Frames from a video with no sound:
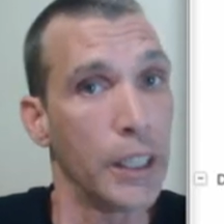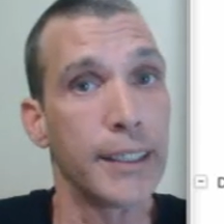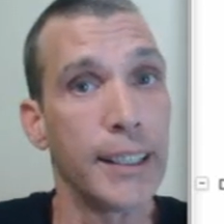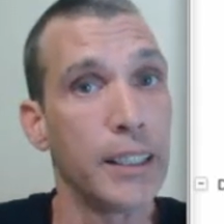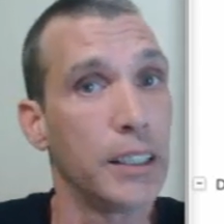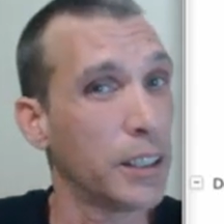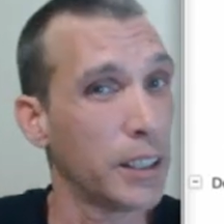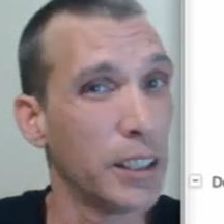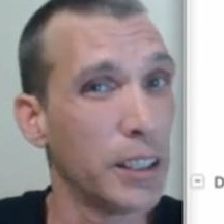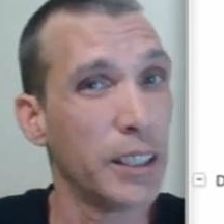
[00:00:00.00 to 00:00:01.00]
then
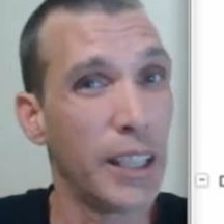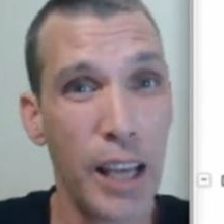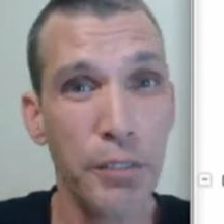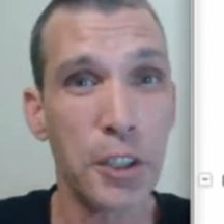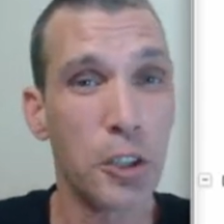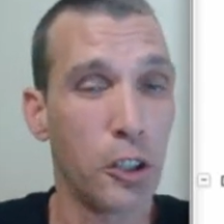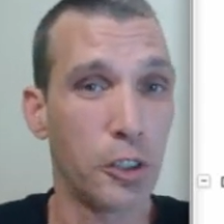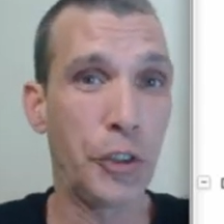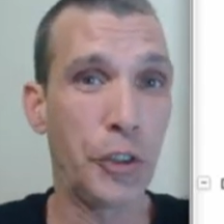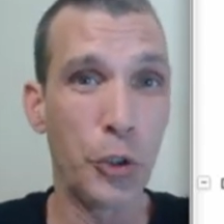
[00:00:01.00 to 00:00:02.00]
having all
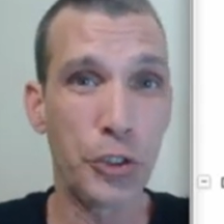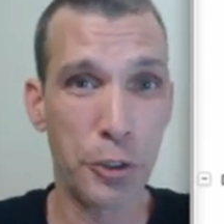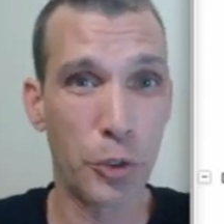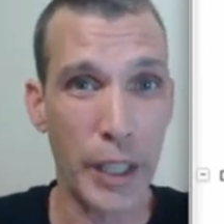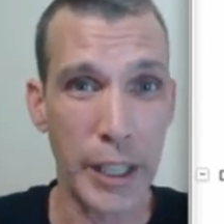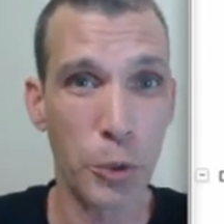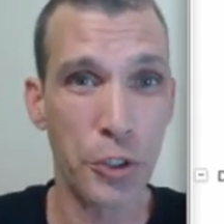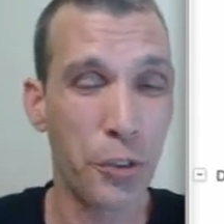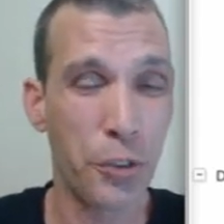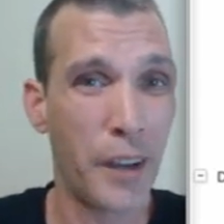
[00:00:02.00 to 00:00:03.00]
of those other
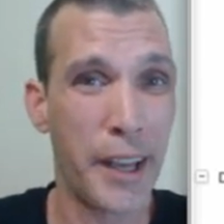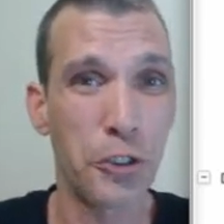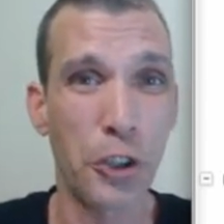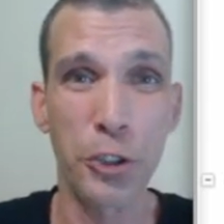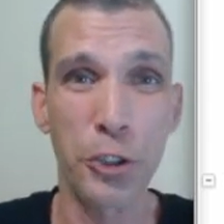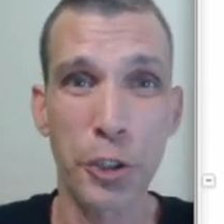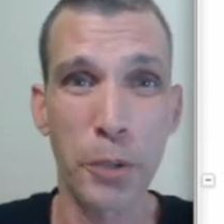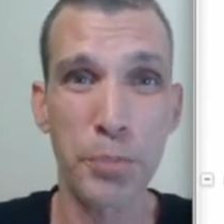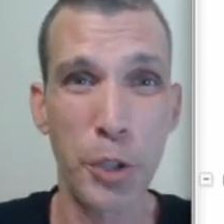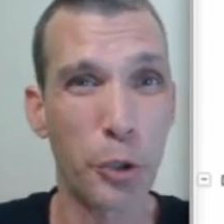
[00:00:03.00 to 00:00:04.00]
language files on your
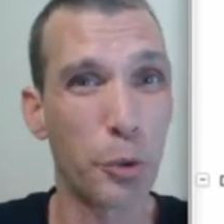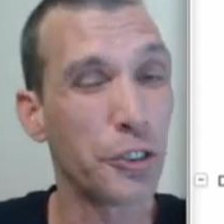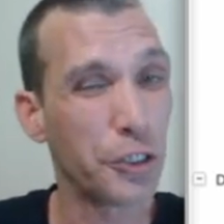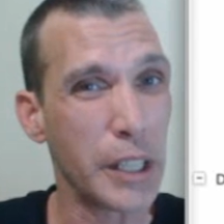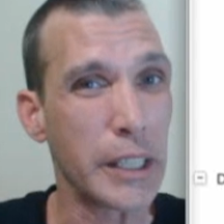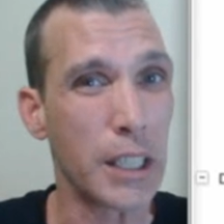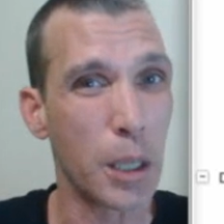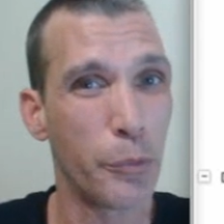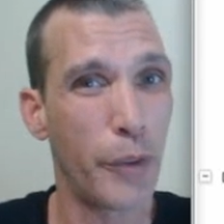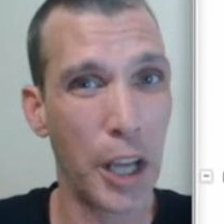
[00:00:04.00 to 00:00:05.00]
computer is taking up
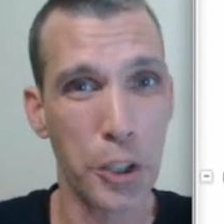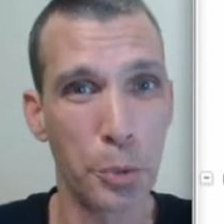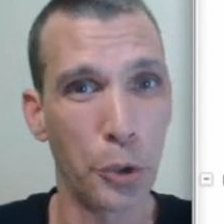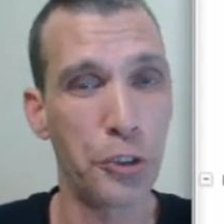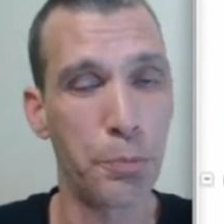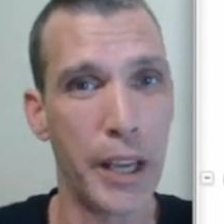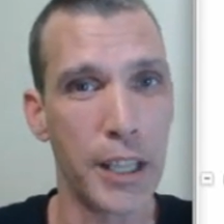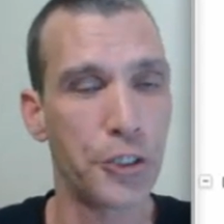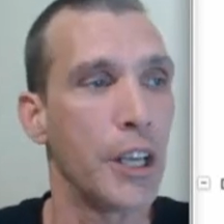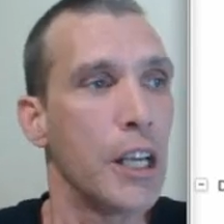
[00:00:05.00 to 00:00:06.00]
valuable space.